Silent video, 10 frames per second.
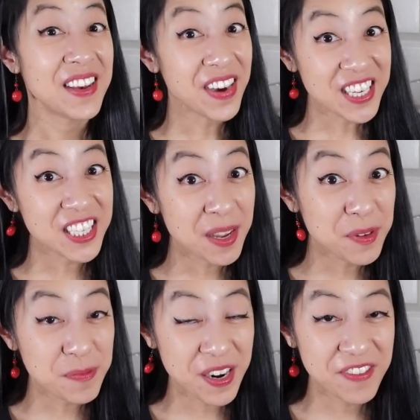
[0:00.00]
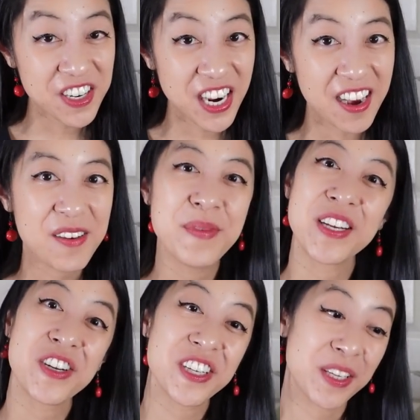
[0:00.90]
If I just helped your betta fish out,
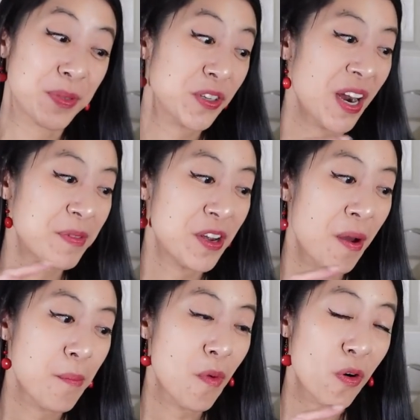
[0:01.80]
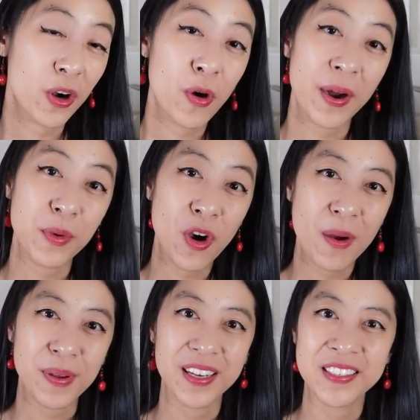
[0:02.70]
make sure to subscribe to more Aquarium
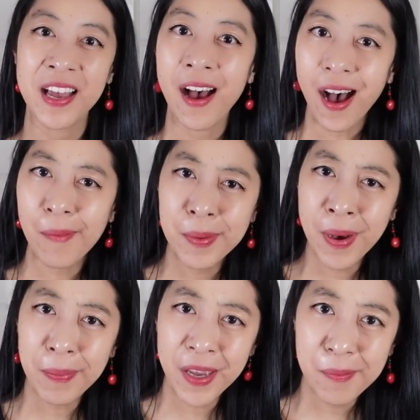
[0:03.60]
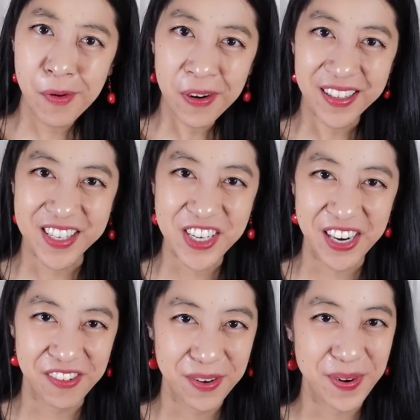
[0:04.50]
Co-op because I'll be popping up more on this
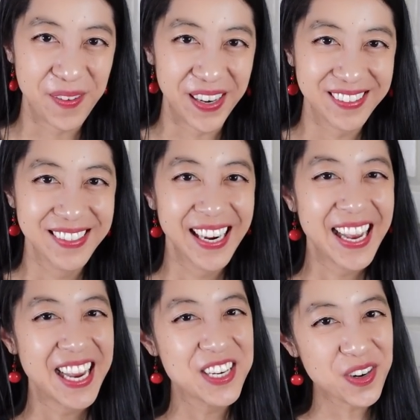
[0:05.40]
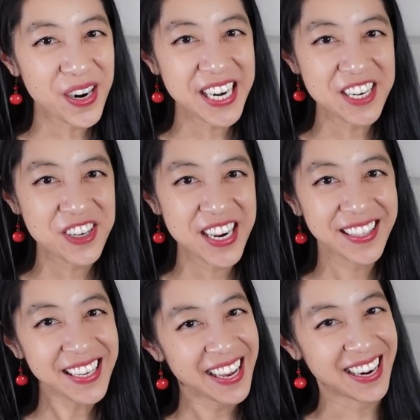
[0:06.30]
channel from now on. Enjoy Nature
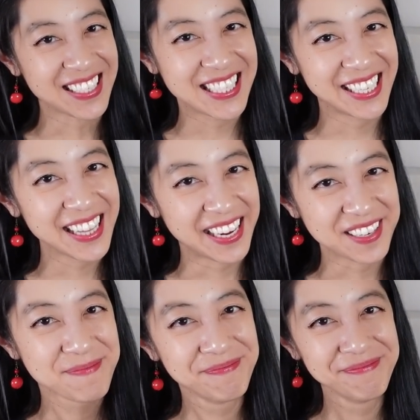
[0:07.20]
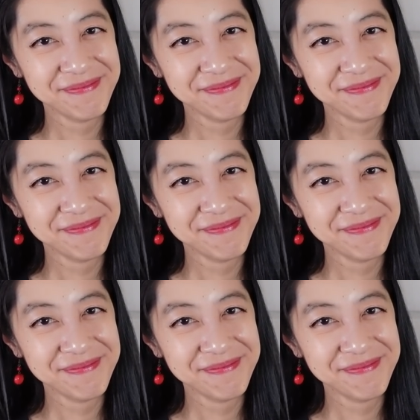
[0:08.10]
Daily, and I'll see you later.